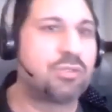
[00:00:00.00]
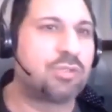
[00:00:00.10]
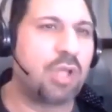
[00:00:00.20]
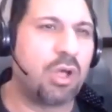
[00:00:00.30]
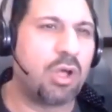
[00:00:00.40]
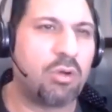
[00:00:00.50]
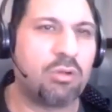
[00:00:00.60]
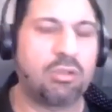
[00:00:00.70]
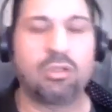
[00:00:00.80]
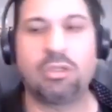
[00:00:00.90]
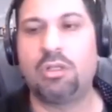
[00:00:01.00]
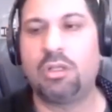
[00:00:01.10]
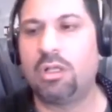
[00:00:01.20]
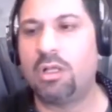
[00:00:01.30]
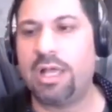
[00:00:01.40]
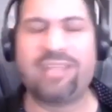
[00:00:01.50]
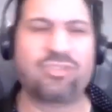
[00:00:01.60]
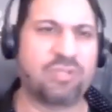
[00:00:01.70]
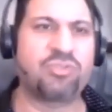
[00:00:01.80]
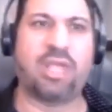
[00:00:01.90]
So
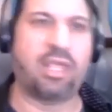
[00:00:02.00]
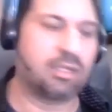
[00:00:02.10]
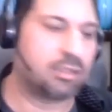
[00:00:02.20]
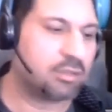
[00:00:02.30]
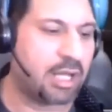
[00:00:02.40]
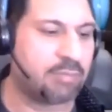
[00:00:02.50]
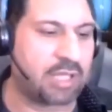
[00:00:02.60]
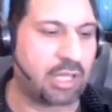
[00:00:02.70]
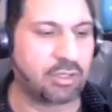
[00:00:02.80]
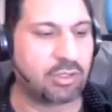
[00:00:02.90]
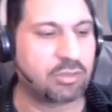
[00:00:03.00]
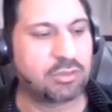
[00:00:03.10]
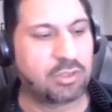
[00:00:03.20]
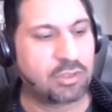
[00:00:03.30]
it's insane. I'm telling you.